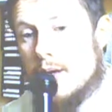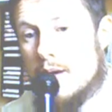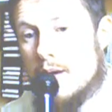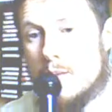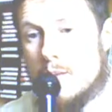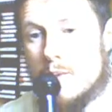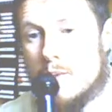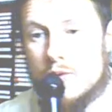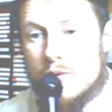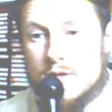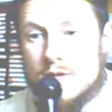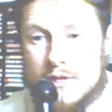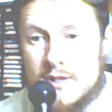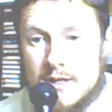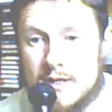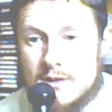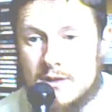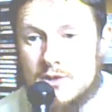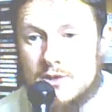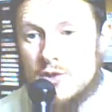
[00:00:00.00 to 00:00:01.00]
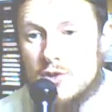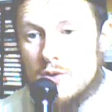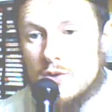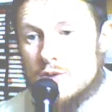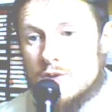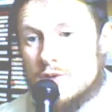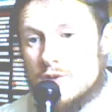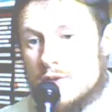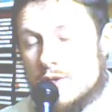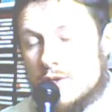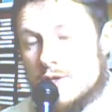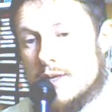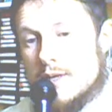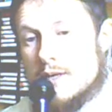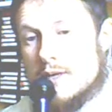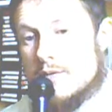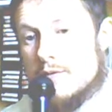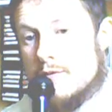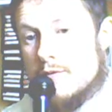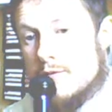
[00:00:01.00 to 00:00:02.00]
about the state of the church, the
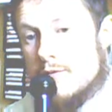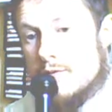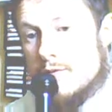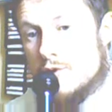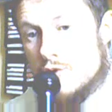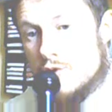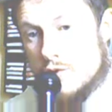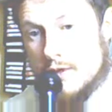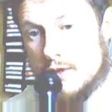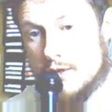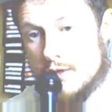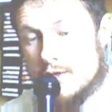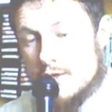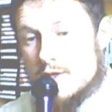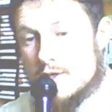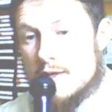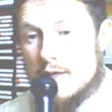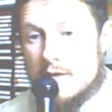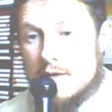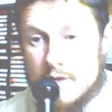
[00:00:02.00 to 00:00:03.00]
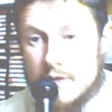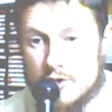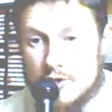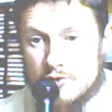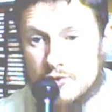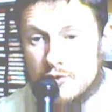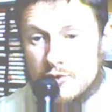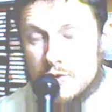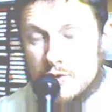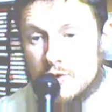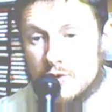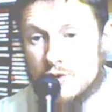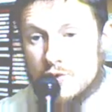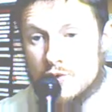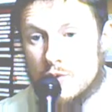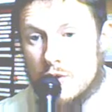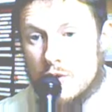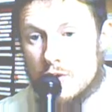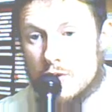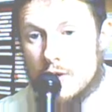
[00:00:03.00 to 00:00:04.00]
state of Judah, the state of Israel, and
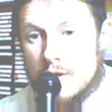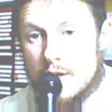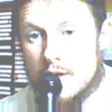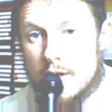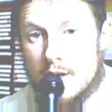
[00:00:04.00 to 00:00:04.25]
so on.